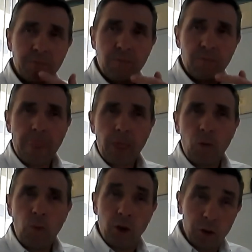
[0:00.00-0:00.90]
We also
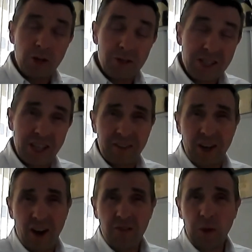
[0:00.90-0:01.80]
discovered halfway
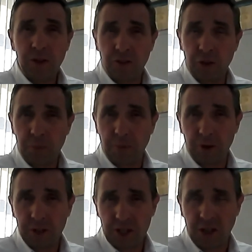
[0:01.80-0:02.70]
through the product
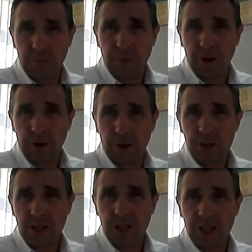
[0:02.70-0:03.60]
design process
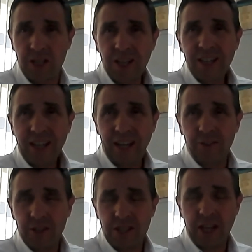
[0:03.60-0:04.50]
how the
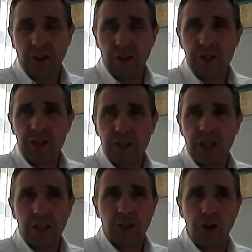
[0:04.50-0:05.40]
technology could
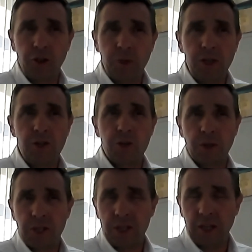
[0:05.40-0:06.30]
be used to extend
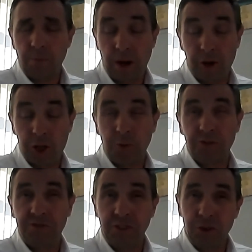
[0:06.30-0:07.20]
perishable
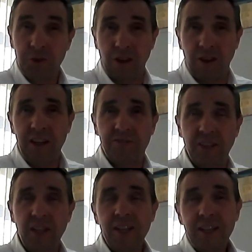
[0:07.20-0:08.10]
food life
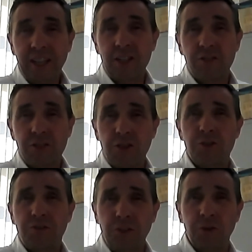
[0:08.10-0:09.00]
and to reduce
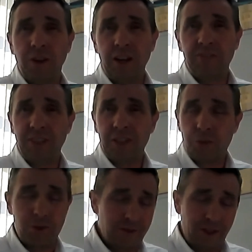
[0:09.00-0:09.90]
food life. This was
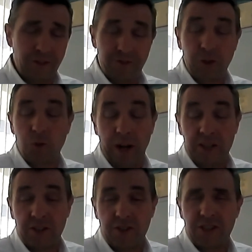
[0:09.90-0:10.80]
food waste, I
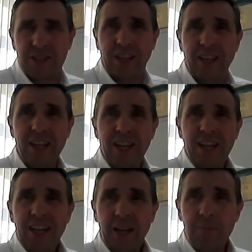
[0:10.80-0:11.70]
should say.
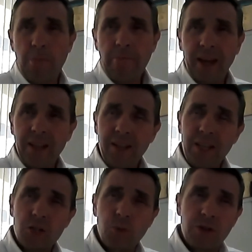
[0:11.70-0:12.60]
And this
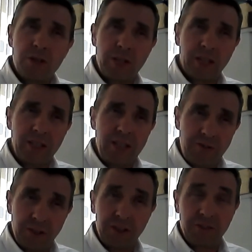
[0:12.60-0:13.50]
was a
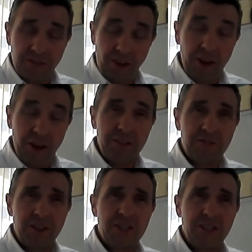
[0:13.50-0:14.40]
significant find for us
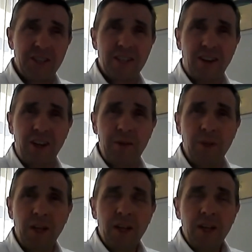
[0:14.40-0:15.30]
at the time.
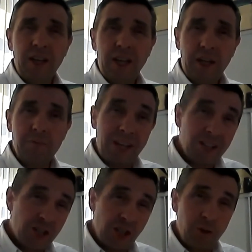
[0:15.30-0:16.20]
And
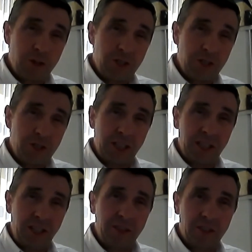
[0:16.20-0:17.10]
so significant,
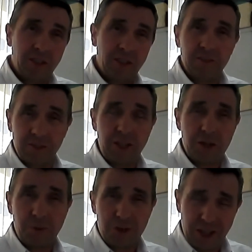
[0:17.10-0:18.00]
the reason I'm going to
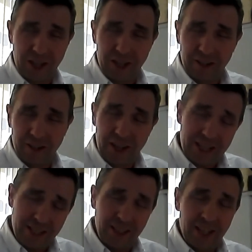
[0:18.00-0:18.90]
share it is that
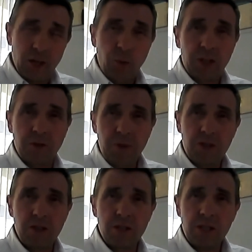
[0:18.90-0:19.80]
we commissioned
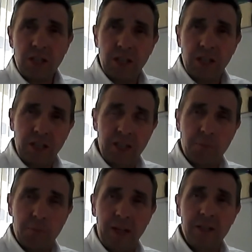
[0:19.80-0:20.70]
an independent
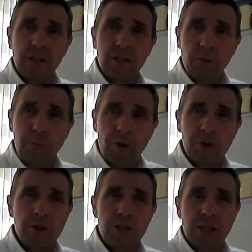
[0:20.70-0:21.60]
laboratory to
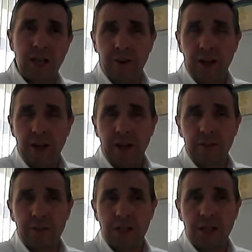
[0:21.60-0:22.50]
carry out
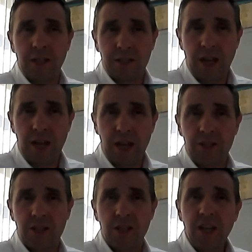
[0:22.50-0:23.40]
tests.
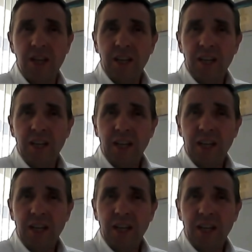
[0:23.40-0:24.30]
And what they found
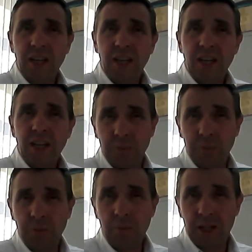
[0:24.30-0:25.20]
was pretty
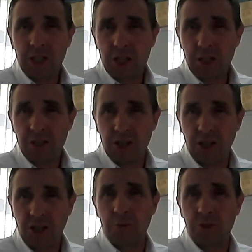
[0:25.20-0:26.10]
momentous in terms of
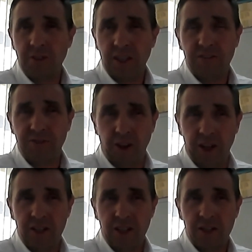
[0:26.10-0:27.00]
their findings.